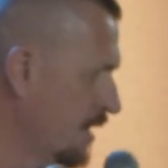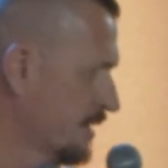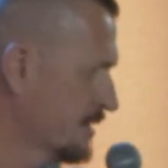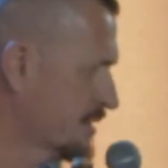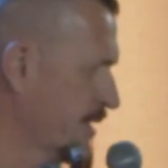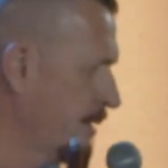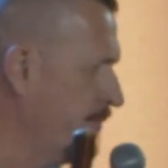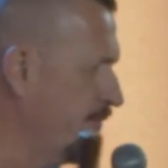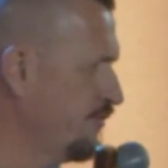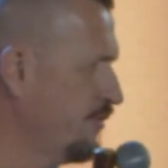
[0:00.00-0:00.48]

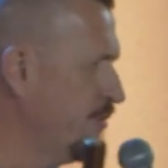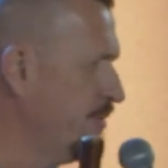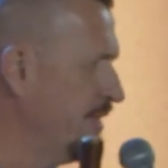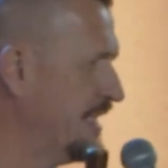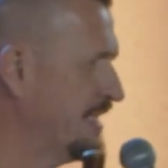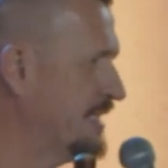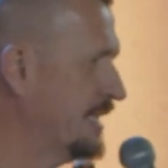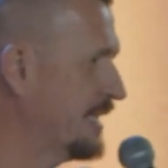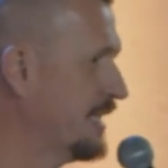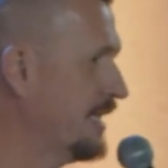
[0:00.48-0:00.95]
some of you
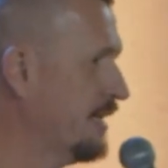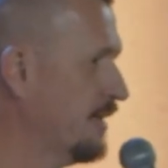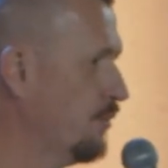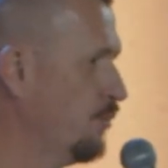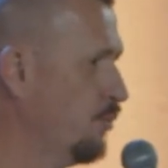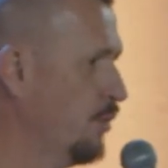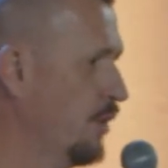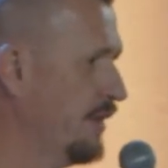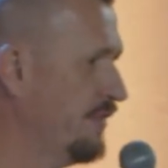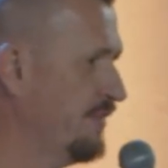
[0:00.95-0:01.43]
need to get
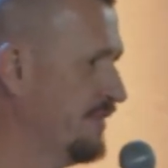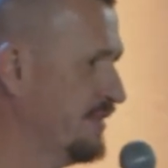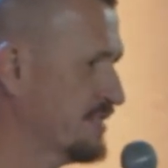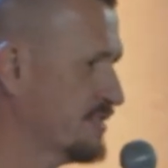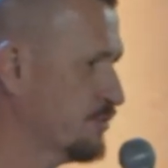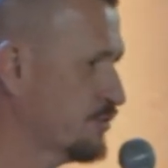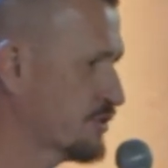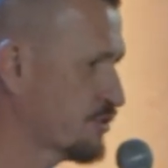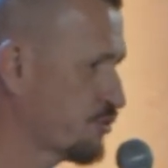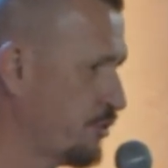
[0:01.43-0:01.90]
what this
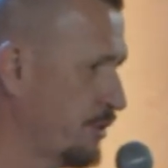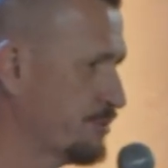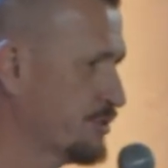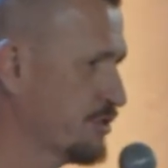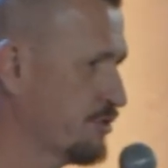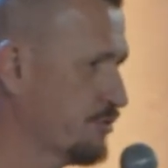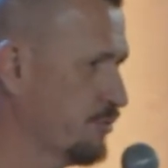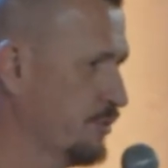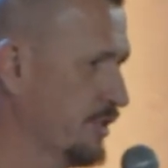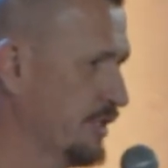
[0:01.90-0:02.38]

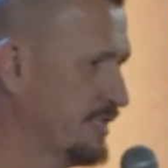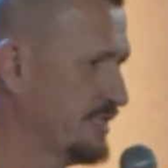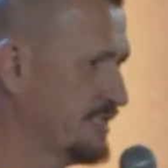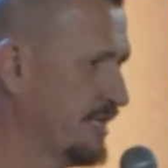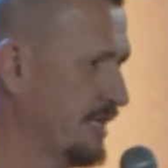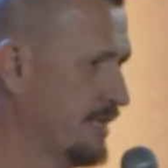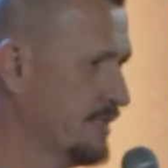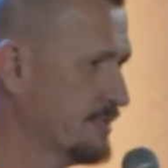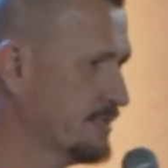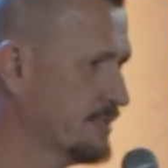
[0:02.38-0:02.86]
scripture really
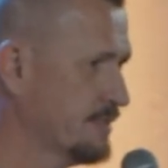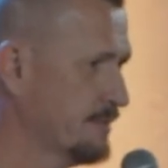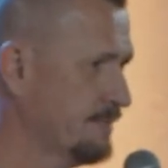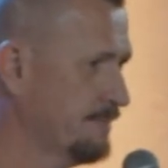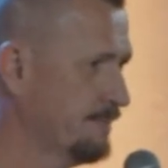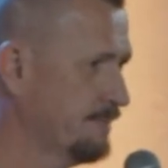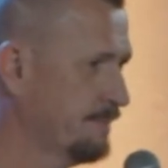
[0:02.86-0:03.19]
says.